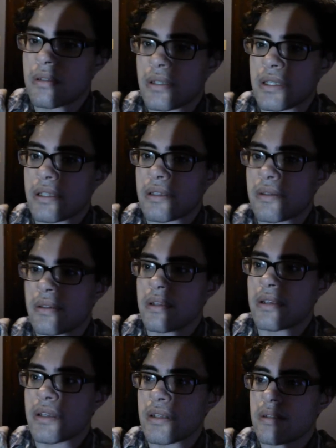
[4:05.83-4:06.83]
Okay,
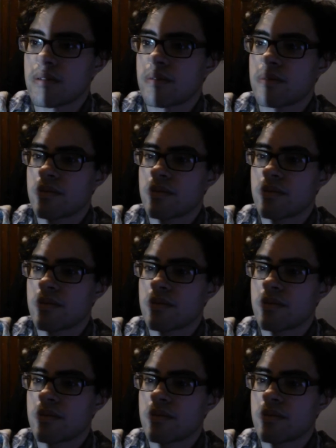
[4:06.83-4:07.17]
there you go.